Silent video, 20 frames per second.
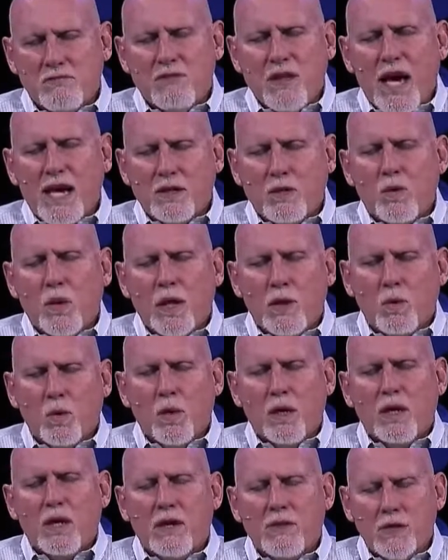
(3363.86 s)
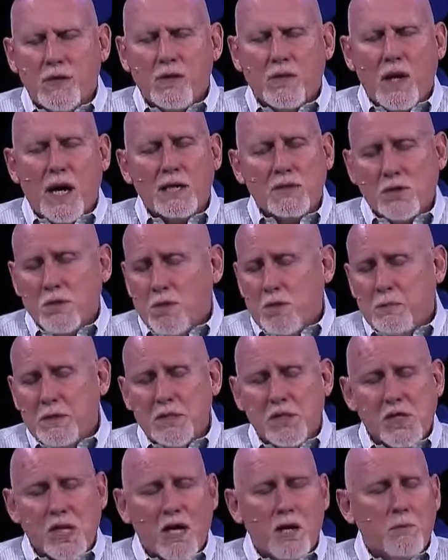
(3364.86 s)
of that great work on the cross. We'll be
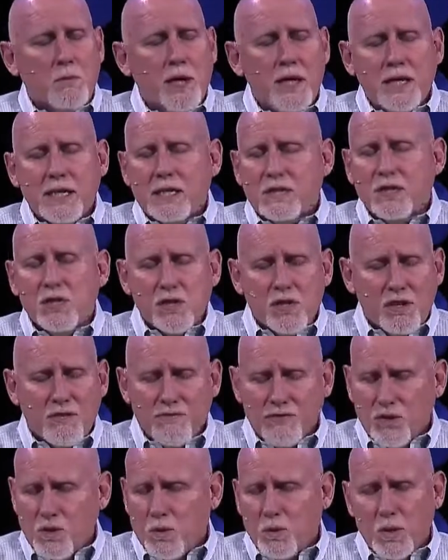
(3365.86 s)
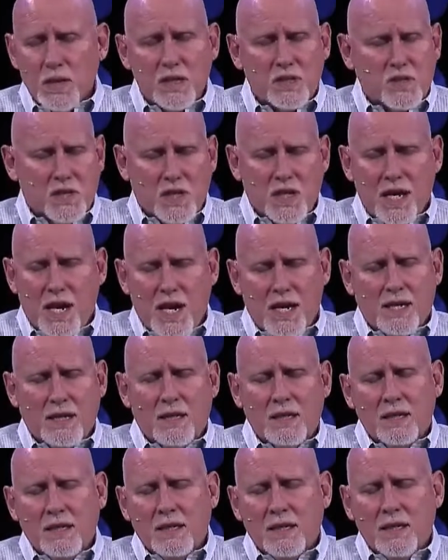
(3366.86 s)
celebrating in just a few weeks again
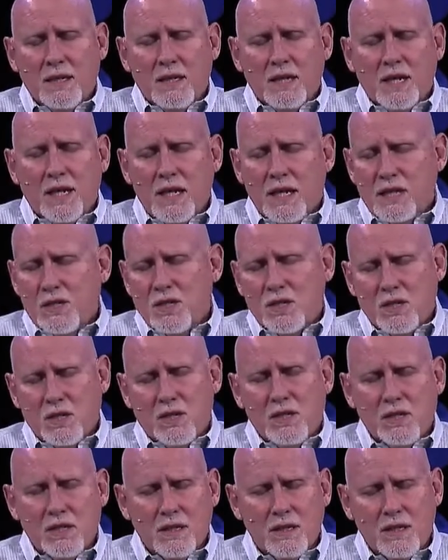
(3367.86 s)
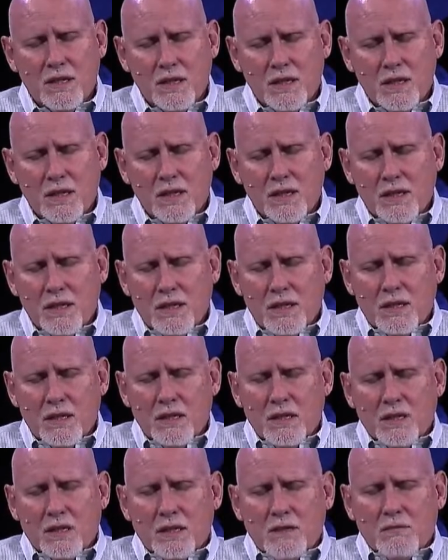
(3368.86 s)
at Easter.
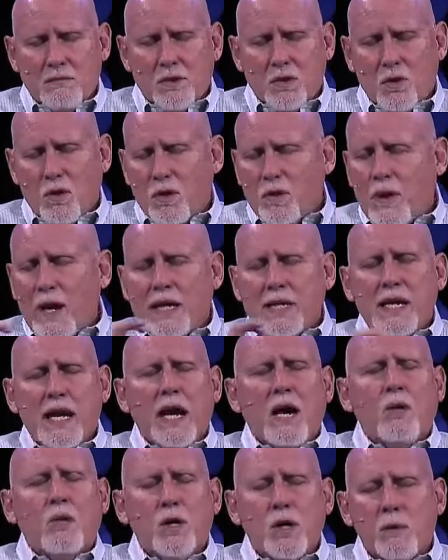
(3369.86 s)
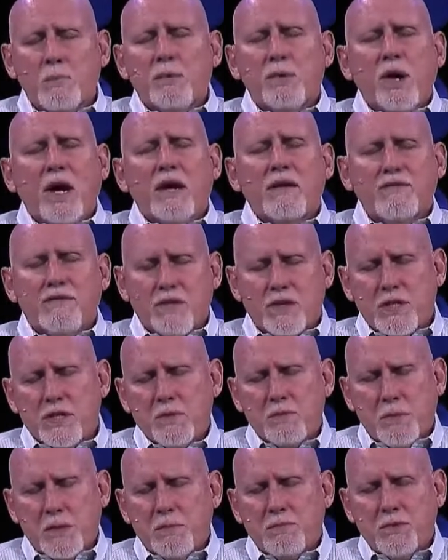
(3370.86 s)
But Lord, right now we are praying for
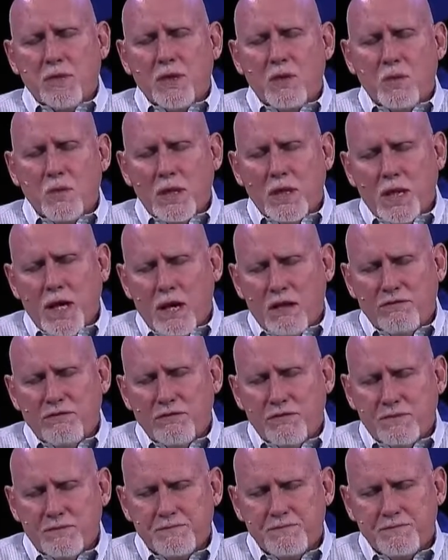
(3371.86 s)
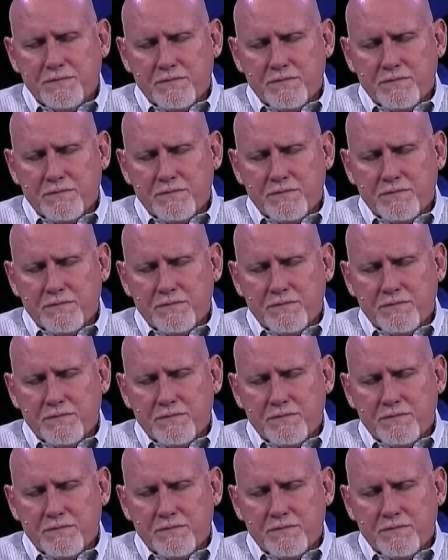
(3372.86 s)
these people that we love.